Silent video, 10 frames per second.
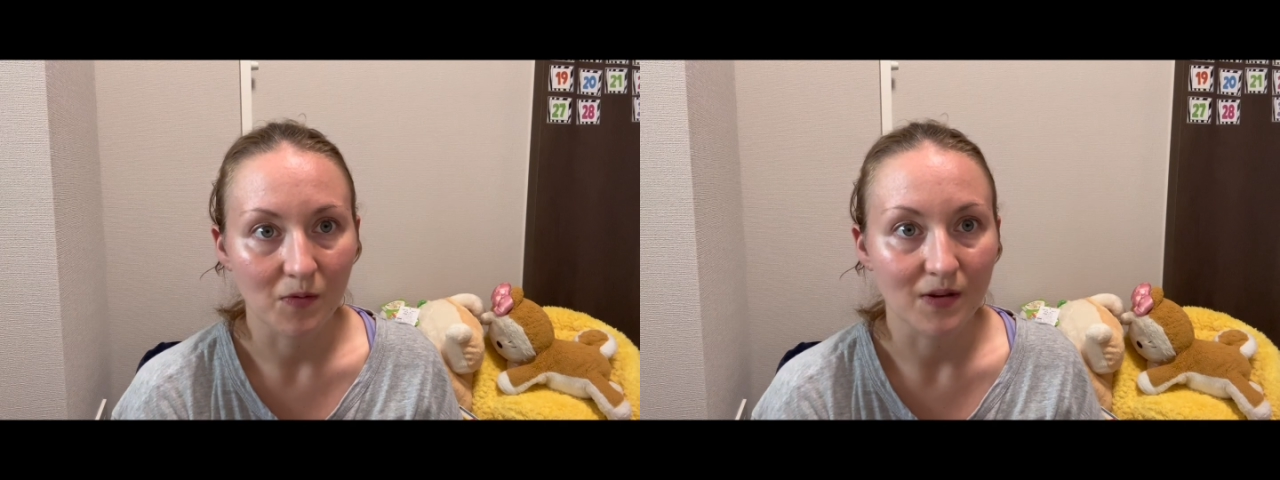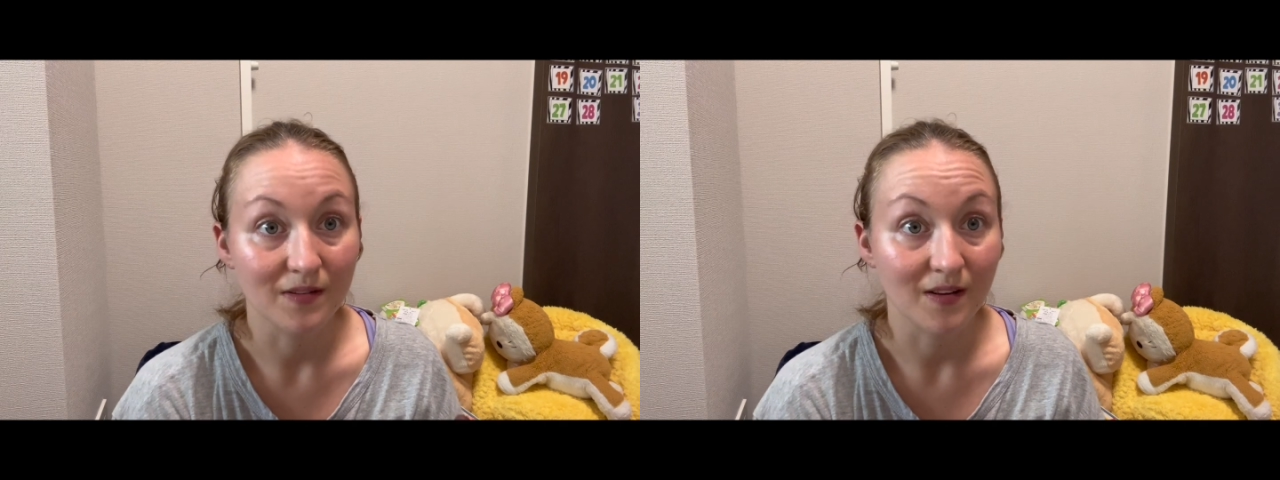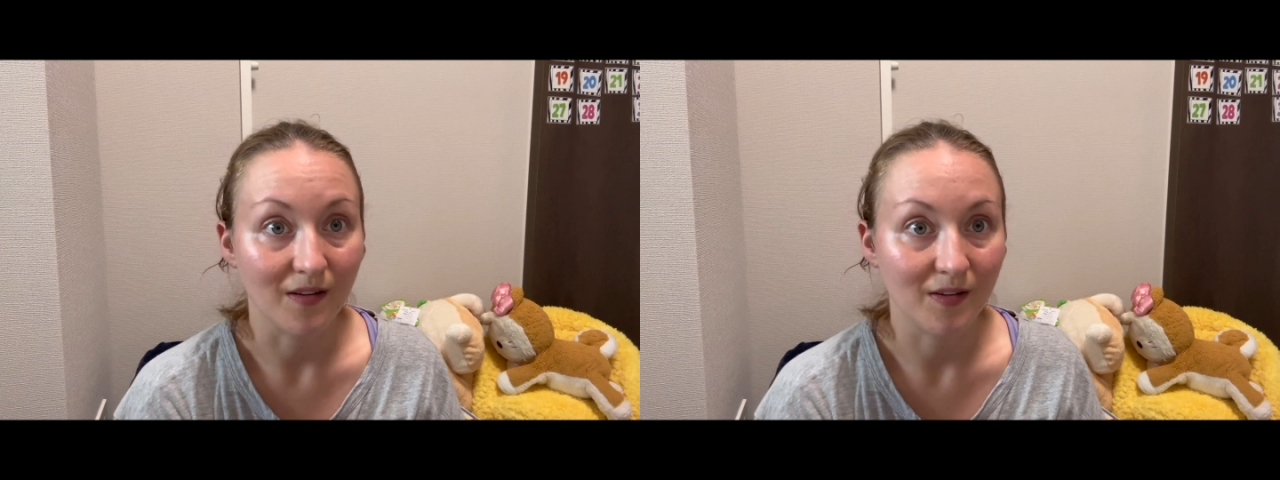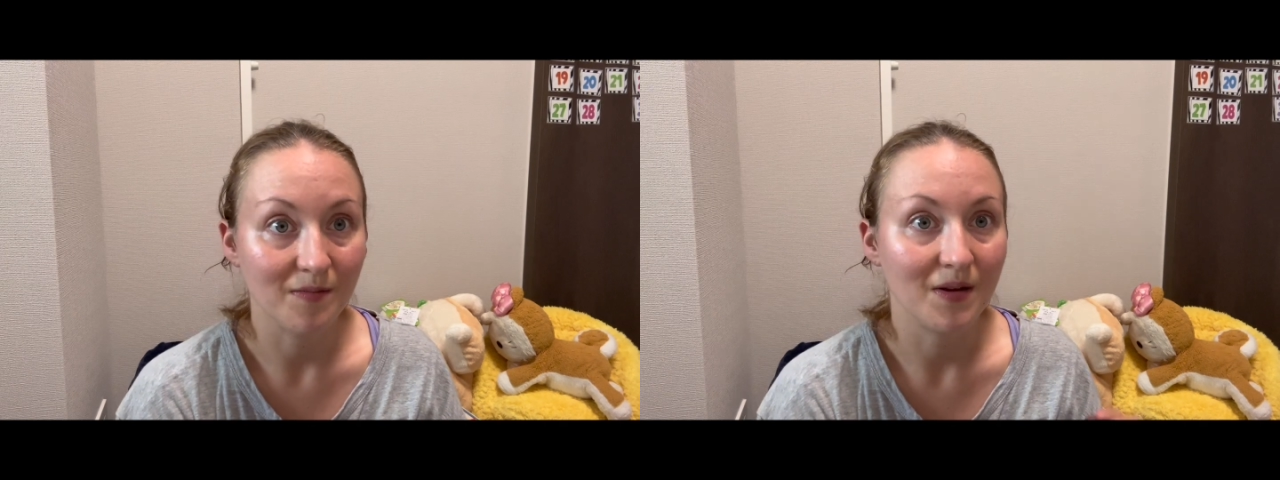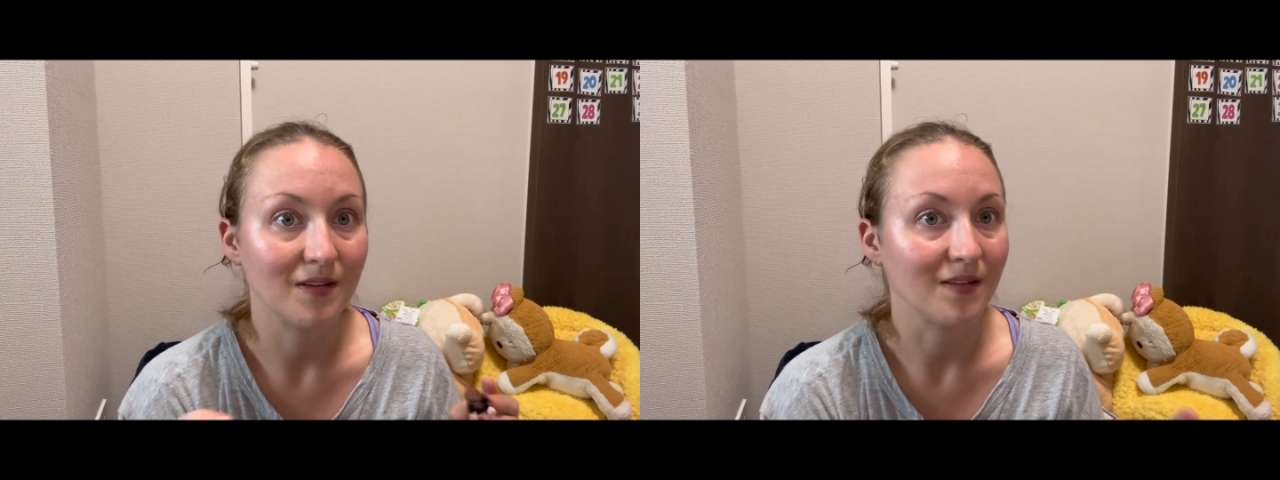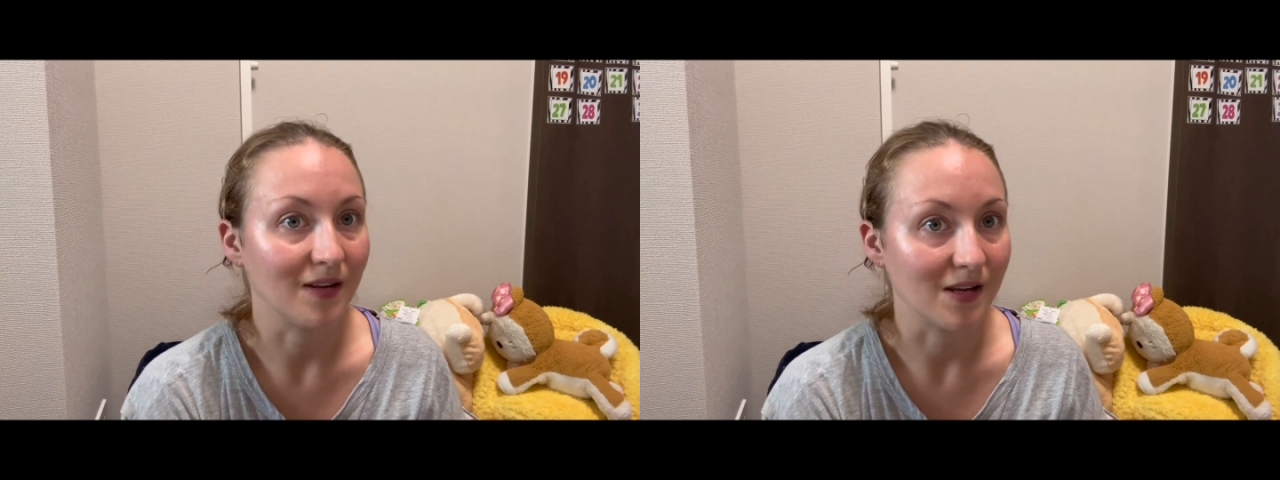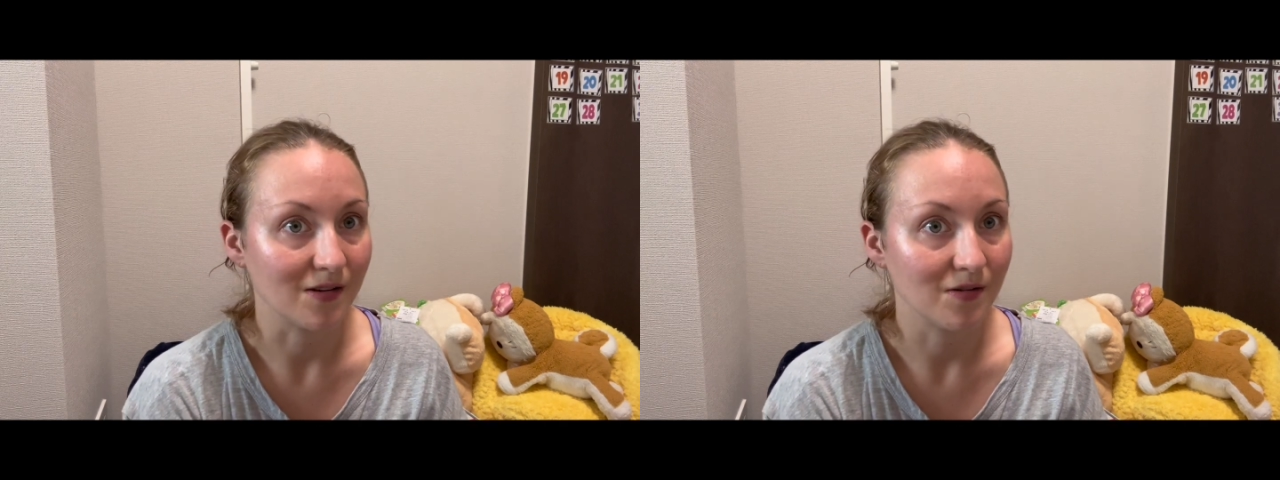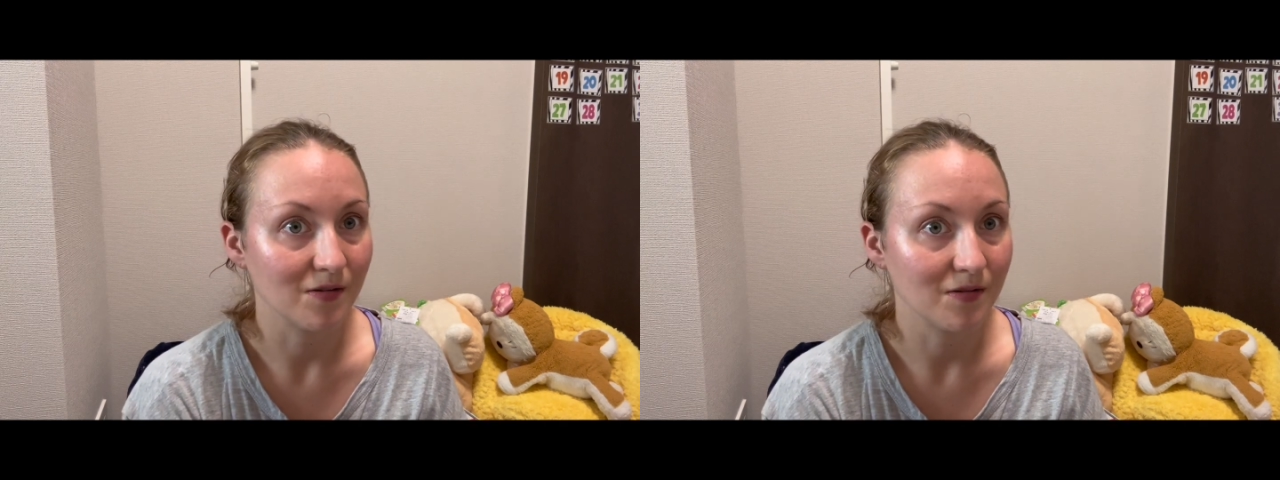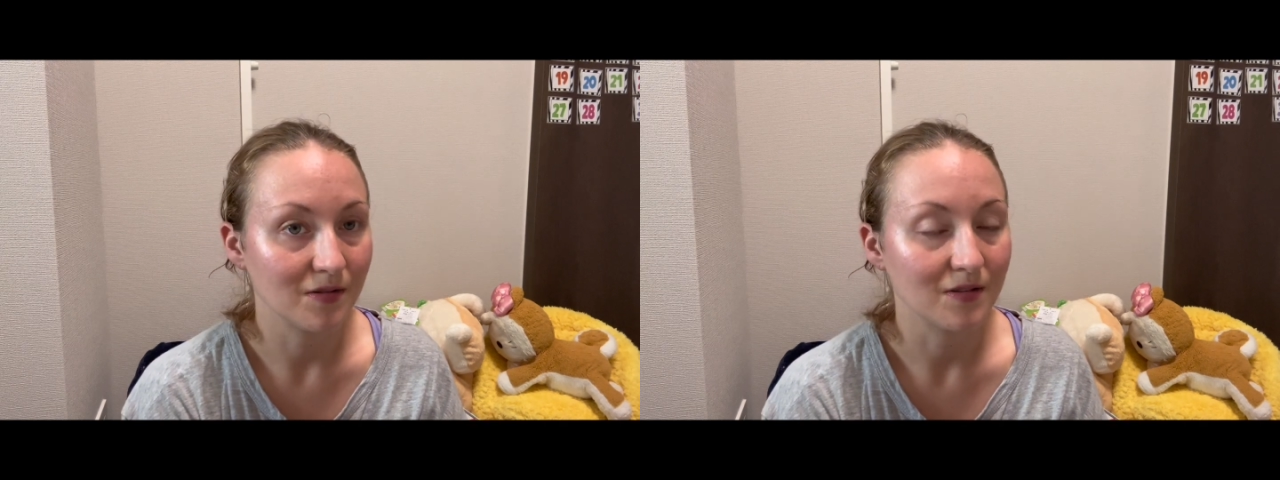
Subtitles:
will sell them as Legos.